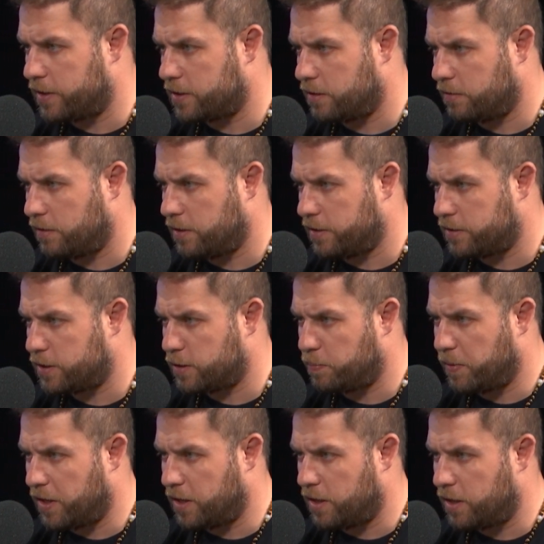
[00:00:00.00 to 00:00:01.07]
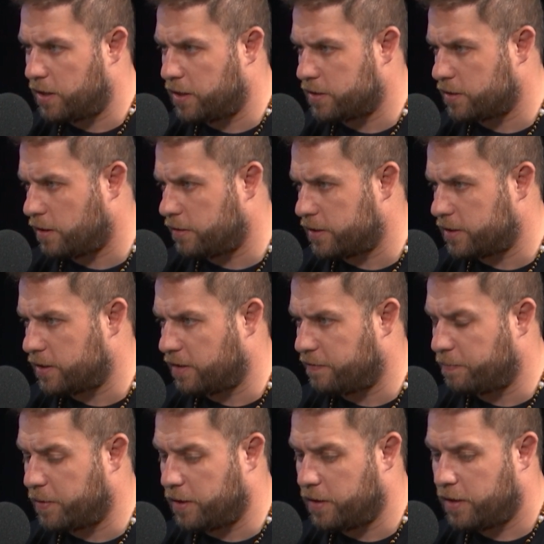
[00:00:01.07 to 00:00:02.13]
So there's spin and there's all this stuff,
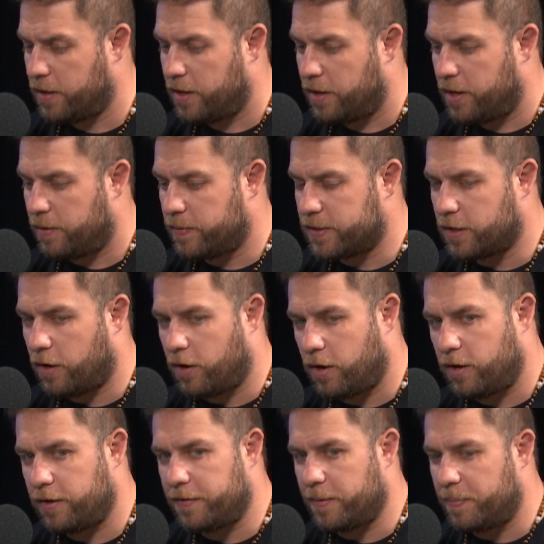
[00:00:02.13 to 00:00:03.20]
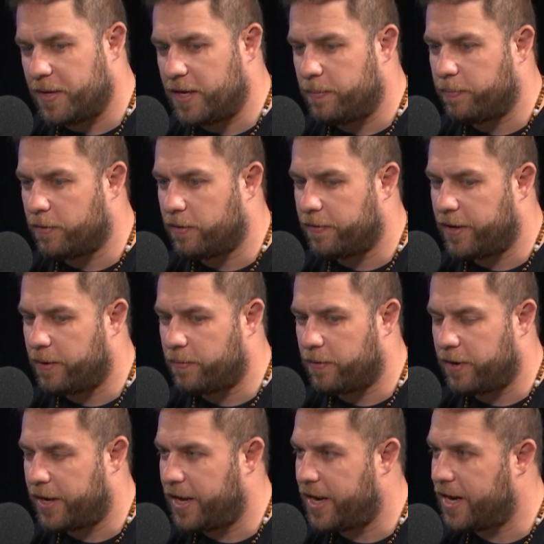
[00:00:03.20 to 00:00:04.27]
but it was all of the people that
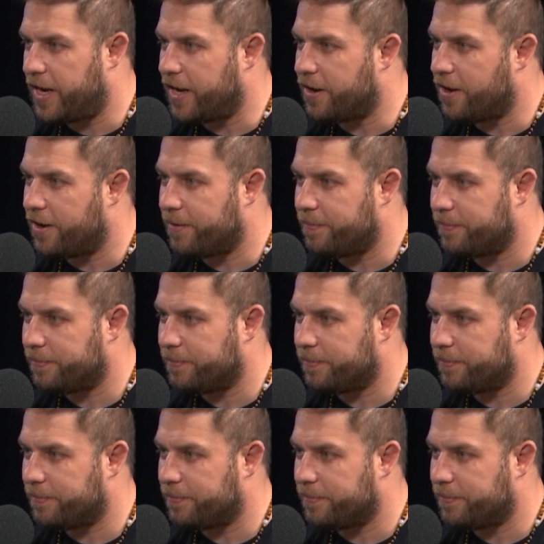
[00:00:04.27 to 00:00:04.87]
were hating on